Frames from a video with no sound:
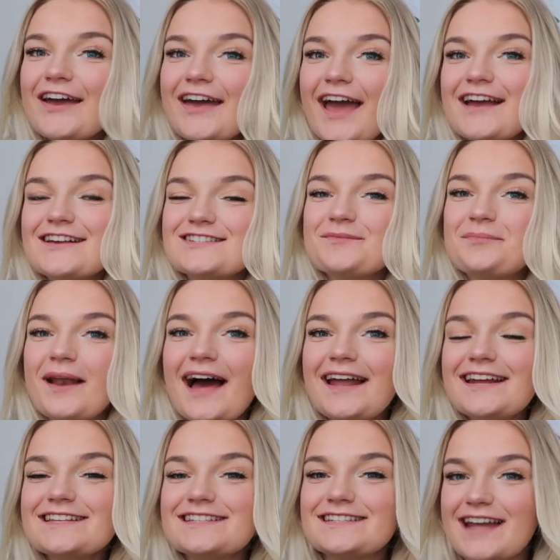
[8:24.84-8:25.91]
Okay, so the
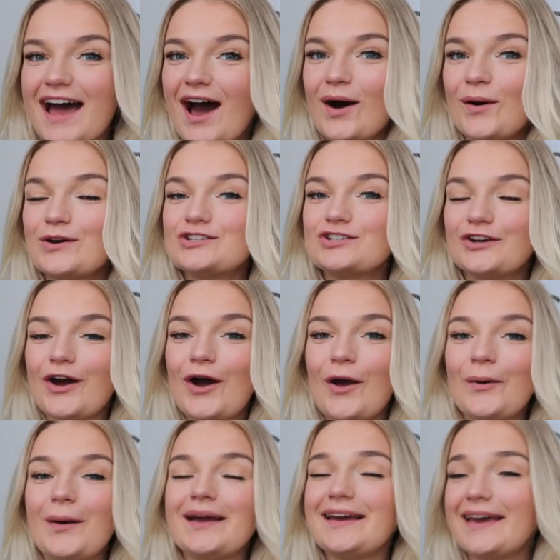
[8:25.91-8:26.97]
plan is now to go
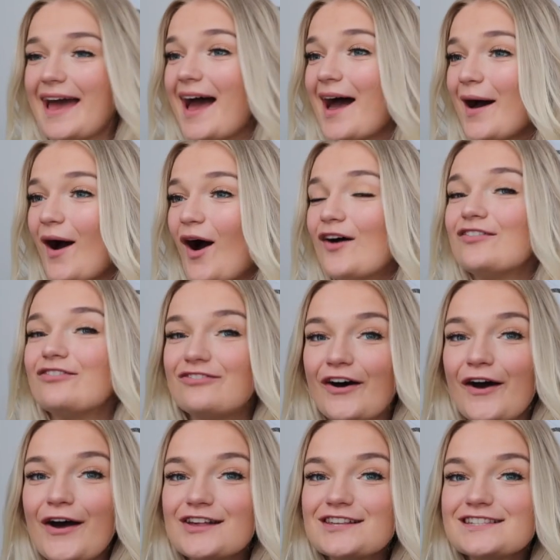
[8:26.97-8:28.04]
and get our
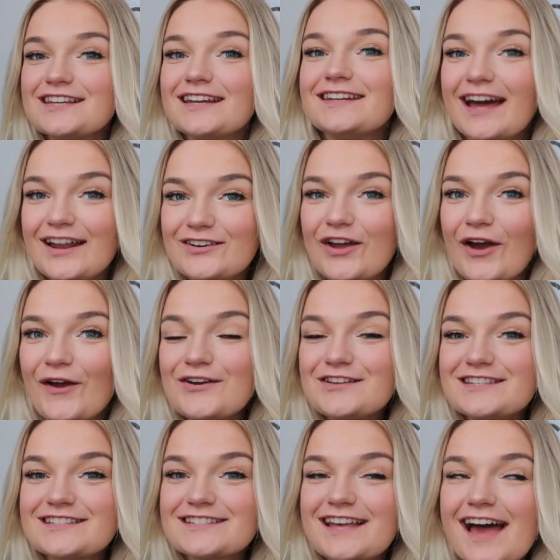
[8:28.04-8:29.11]
first
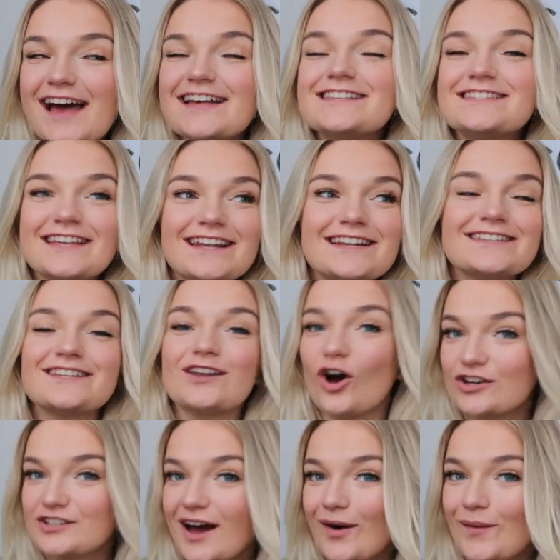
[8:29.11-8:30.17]
Nando's since
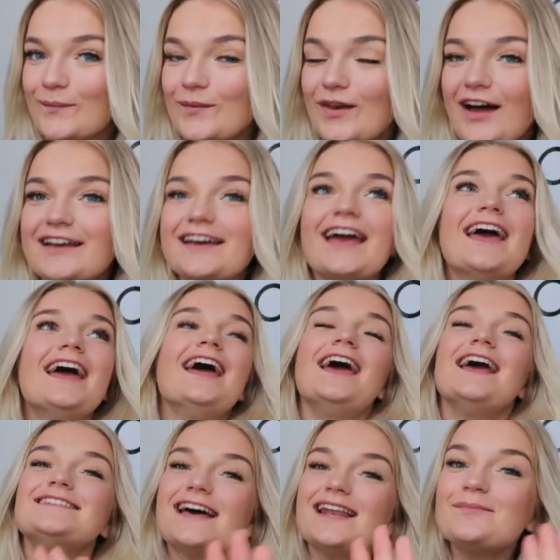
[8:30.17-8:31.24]
lockdown. Like,
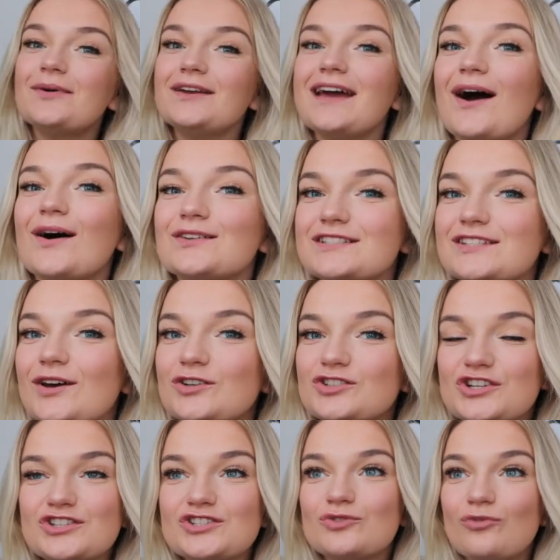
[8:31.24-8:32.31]
is anybody else
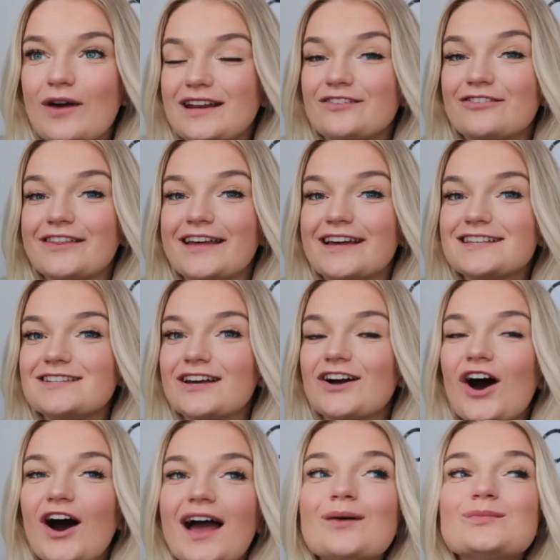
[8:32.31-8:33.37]
just ready for this?
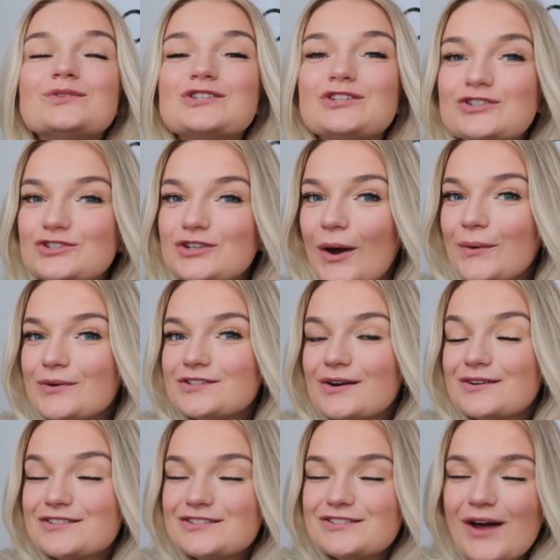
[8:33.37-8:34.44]
Like, I am so,
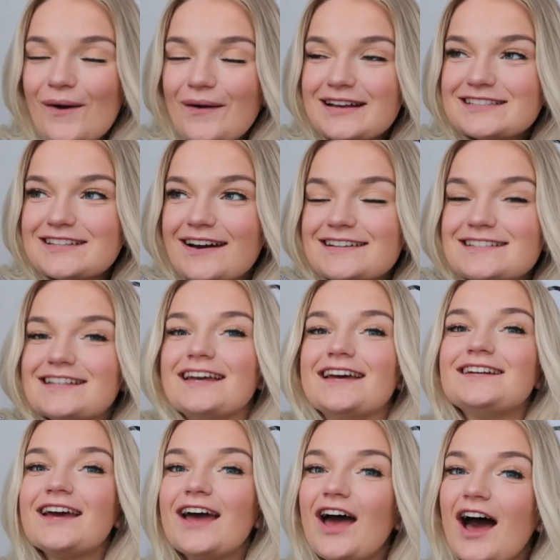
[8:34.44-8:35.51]
so, so
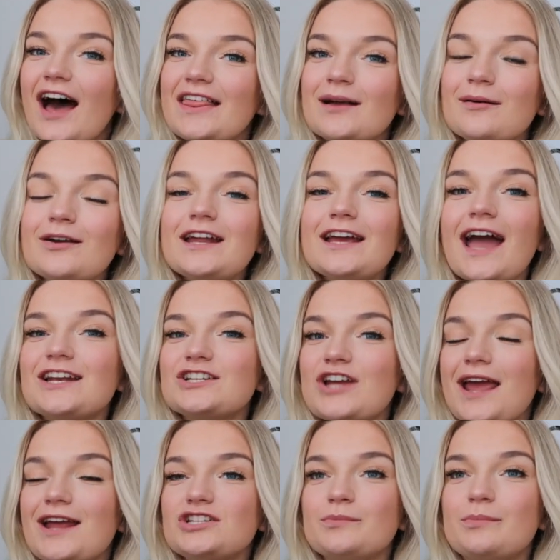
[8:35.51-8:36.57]
excited. I think I'm going to get
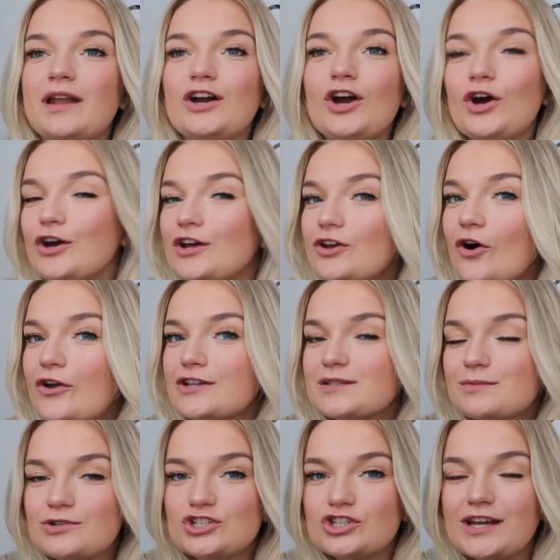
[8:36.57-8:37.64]
changed and put like a hoodie on and
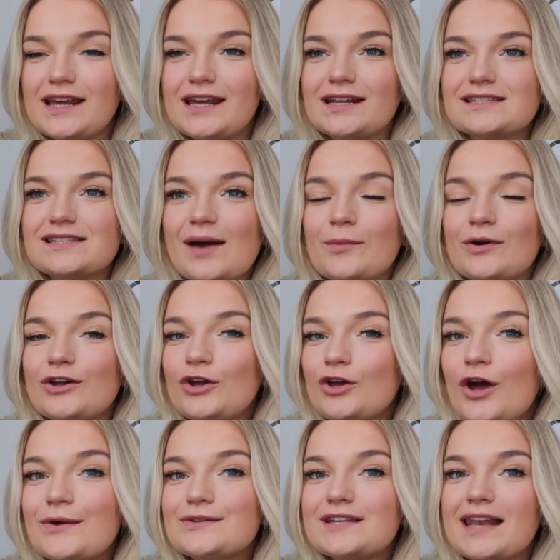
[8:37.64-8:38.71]
some jeans. And we're going
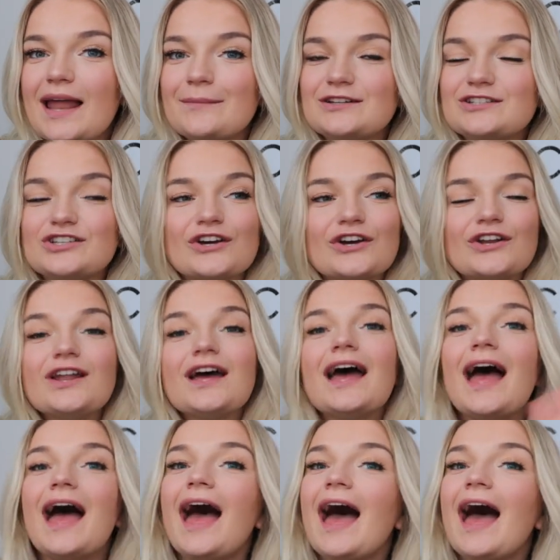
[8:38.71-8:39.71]
to go to Leamington.